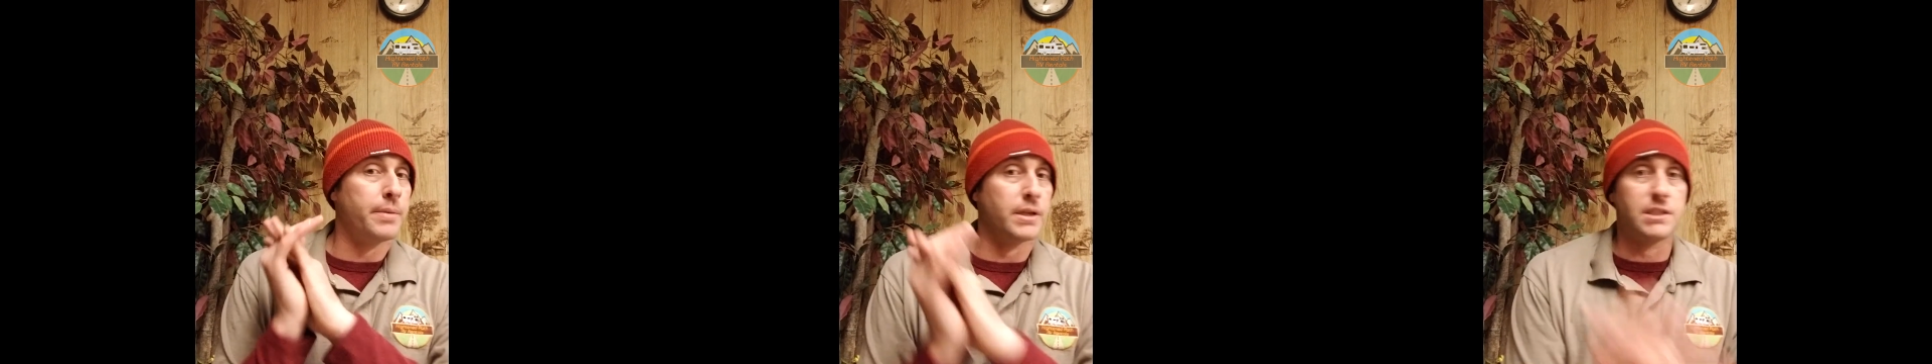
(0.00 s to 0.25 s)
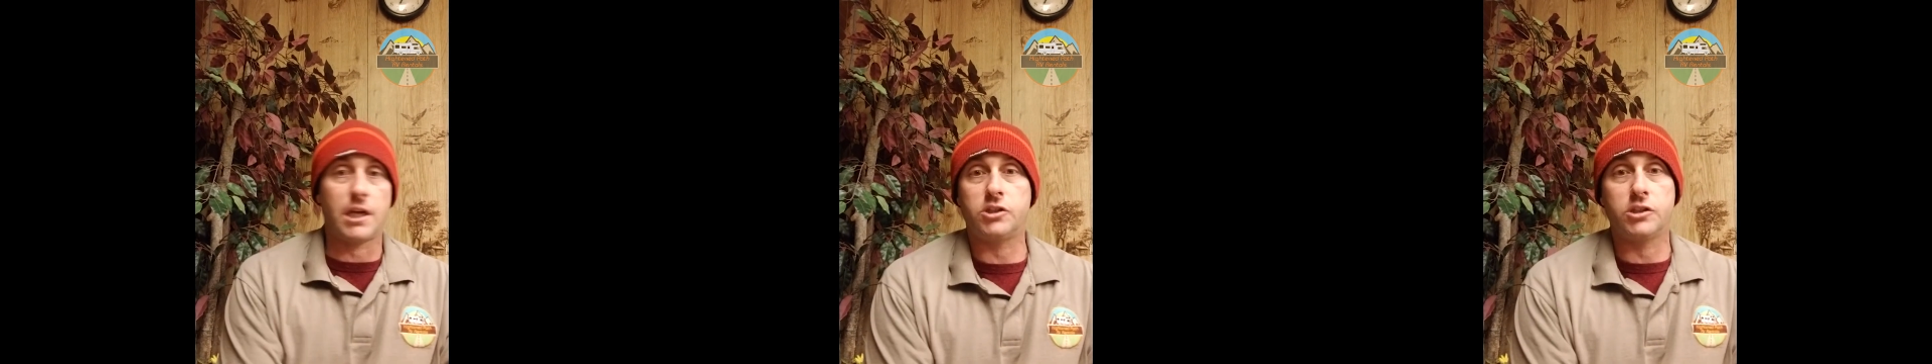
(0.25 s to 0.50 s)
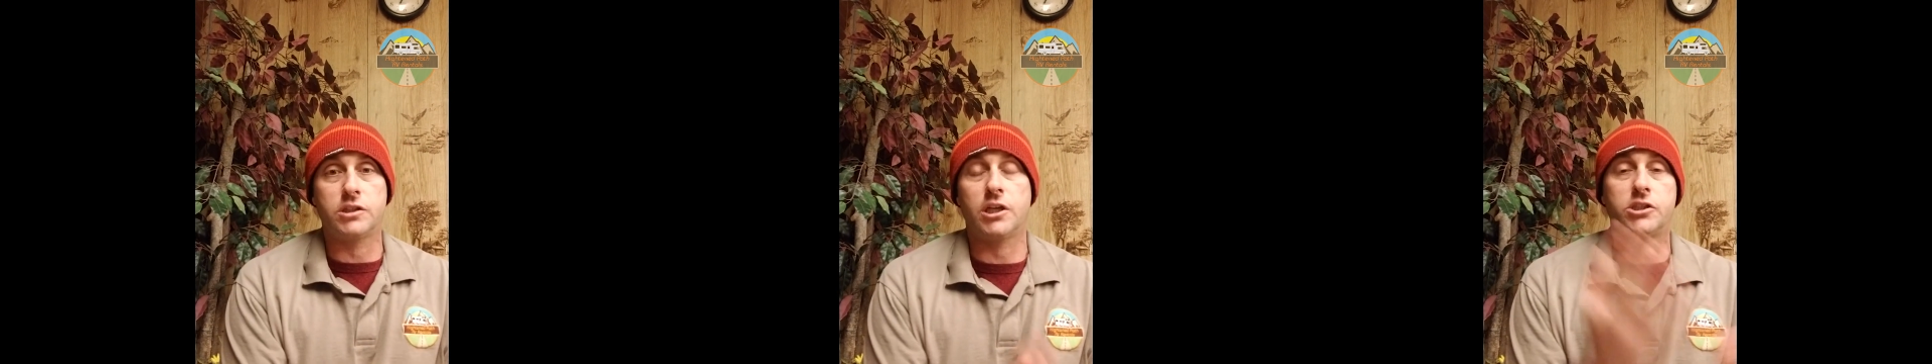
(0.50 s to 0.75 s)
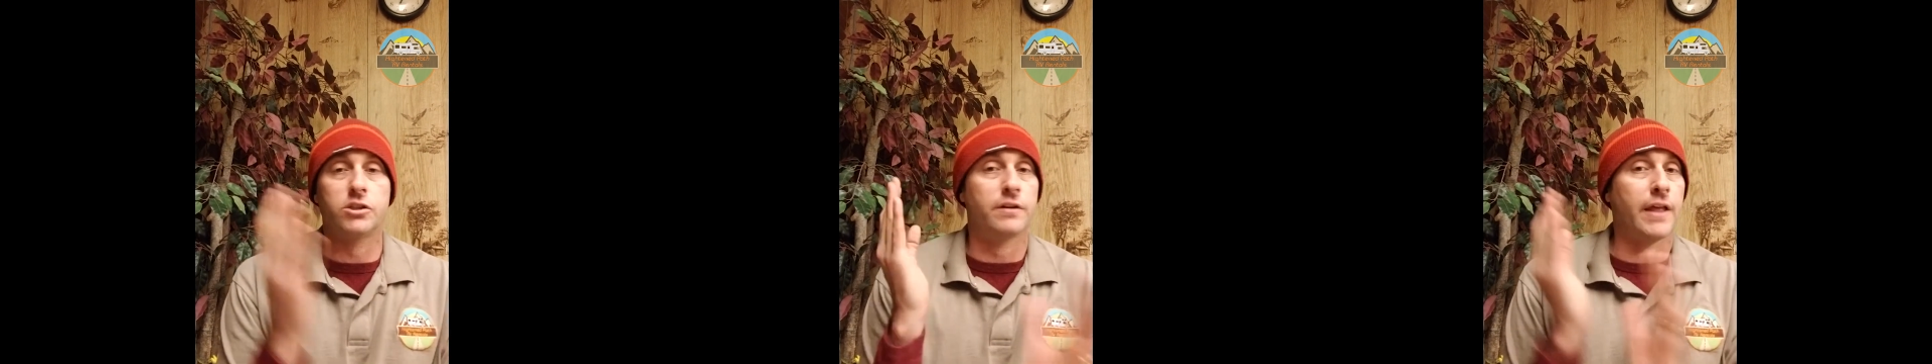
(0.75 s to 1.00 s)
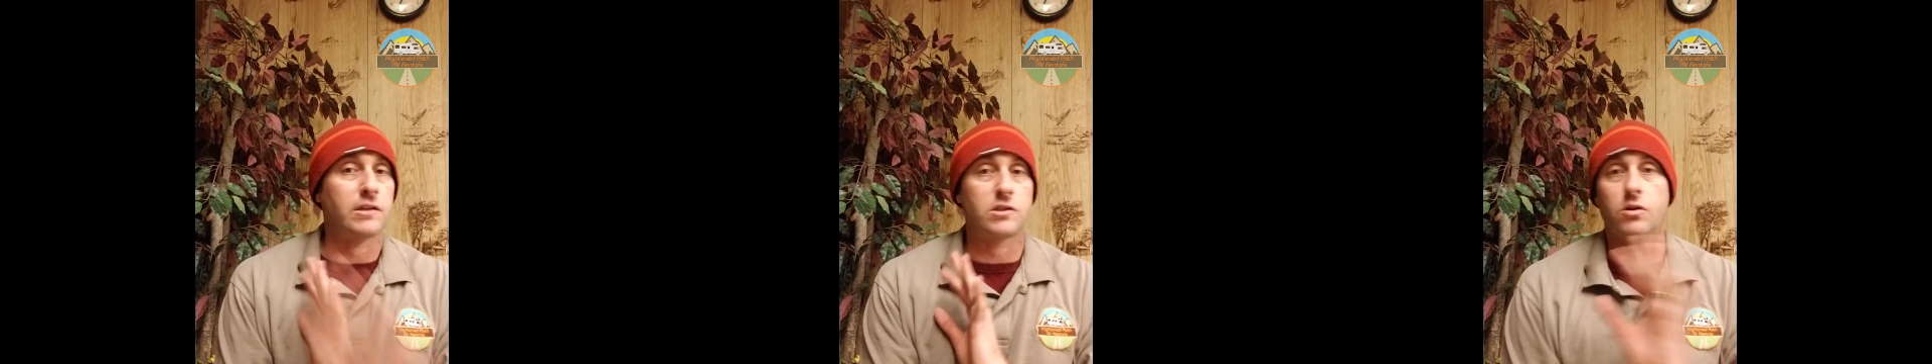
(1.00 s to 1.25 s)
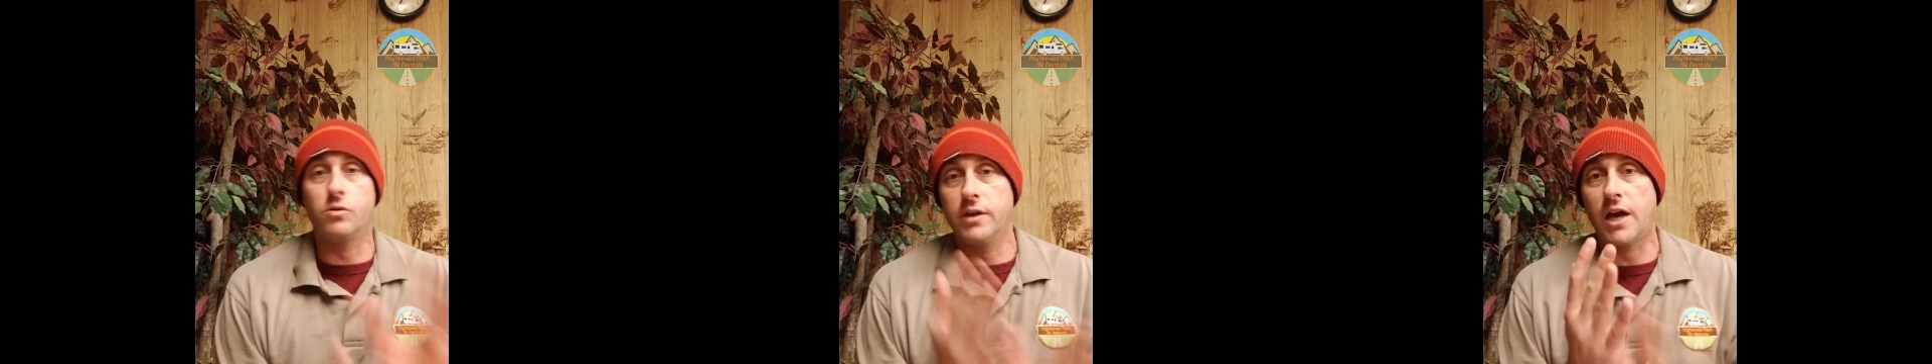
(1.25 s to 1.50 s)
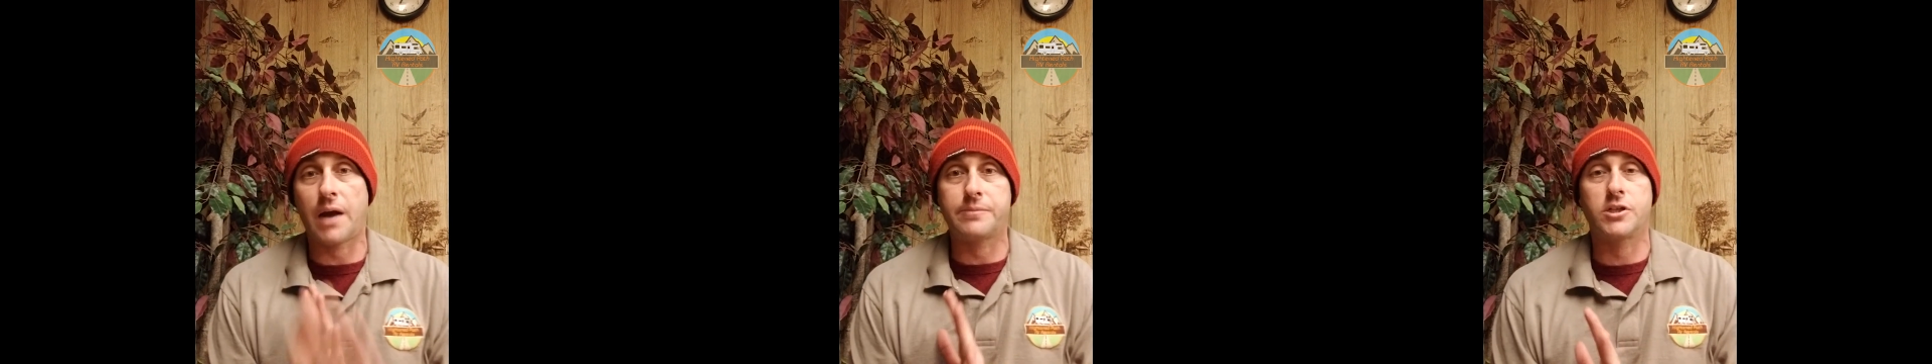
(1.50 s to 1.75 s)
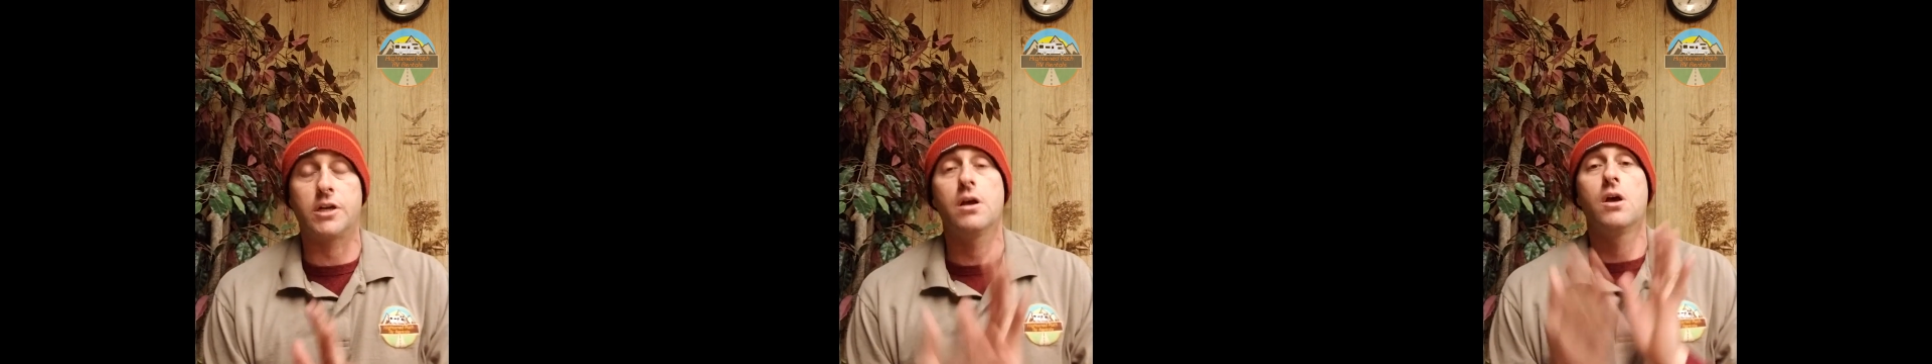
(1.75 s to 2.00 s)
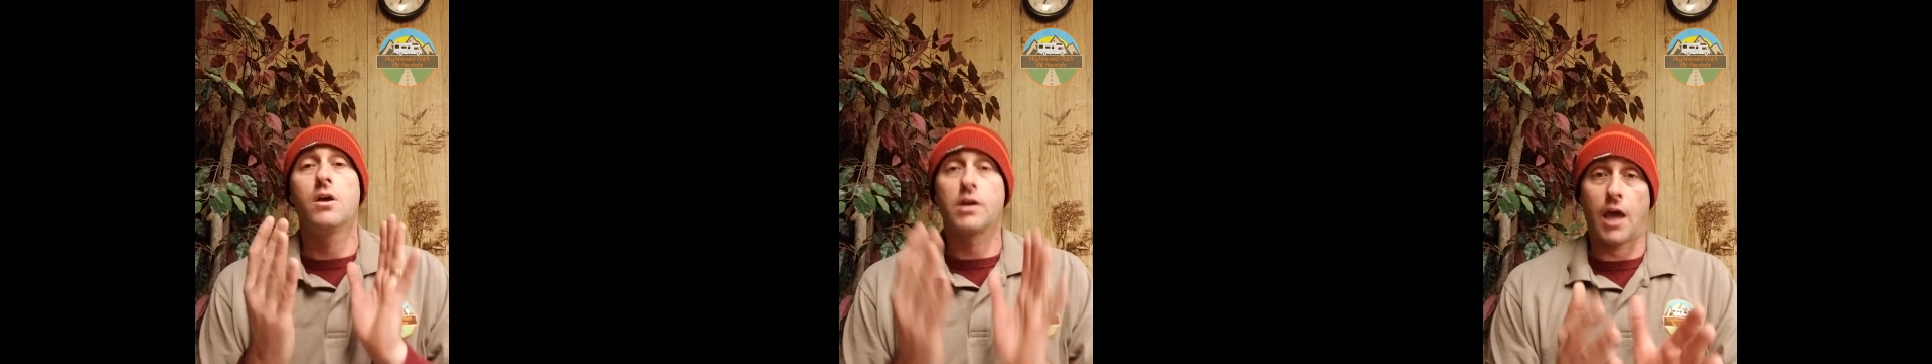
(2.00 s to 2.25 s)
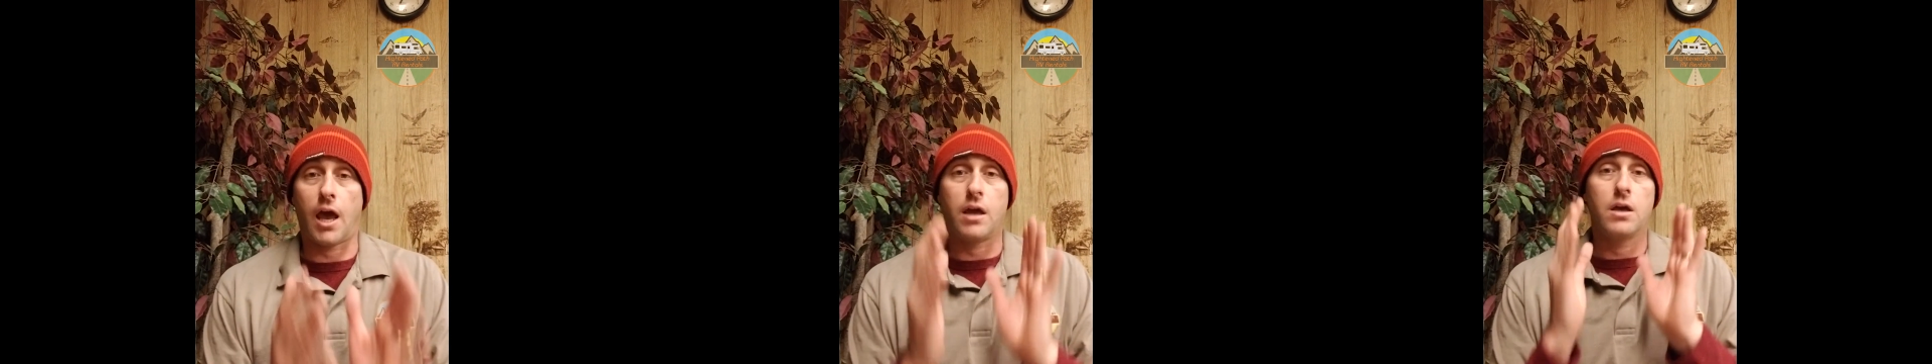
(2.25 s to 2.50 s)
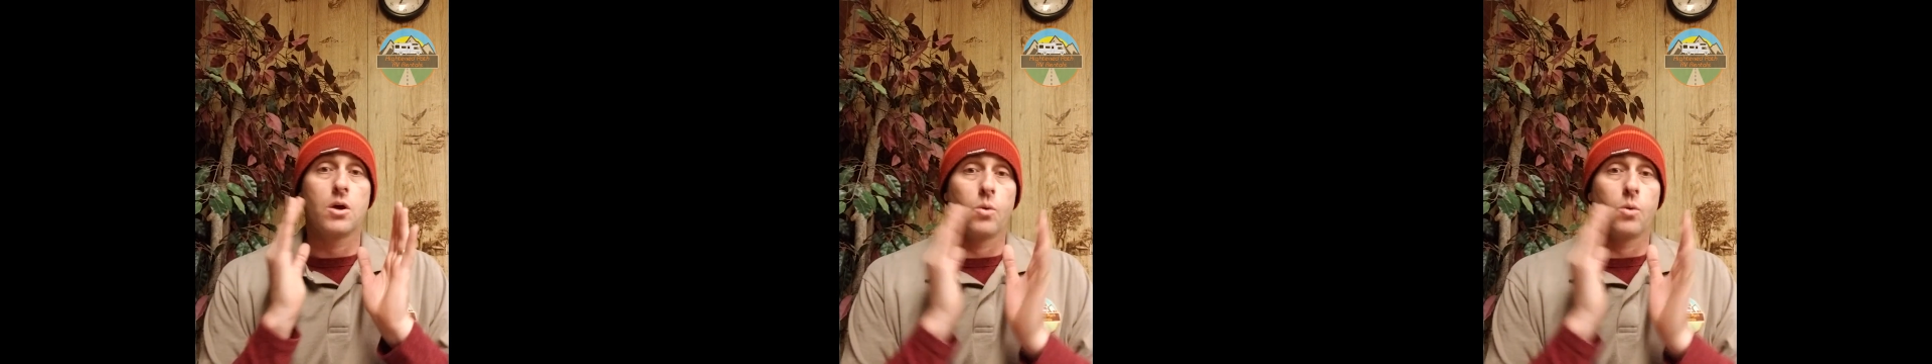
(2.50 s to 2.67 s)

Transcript: et cetera, that's their only option, okay,